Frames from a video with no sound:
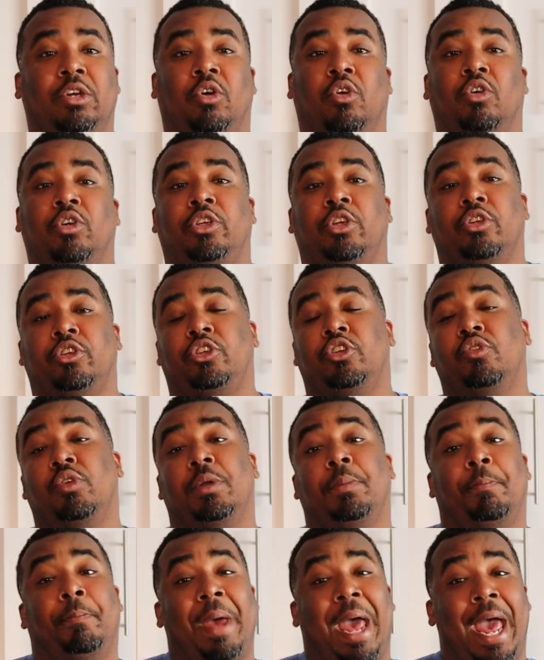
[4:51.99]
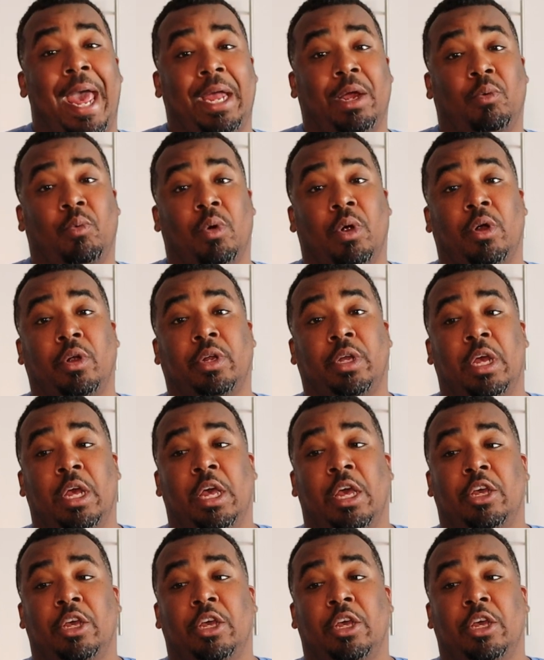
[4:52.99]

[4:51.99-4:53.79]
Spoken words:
or you're doing bag work,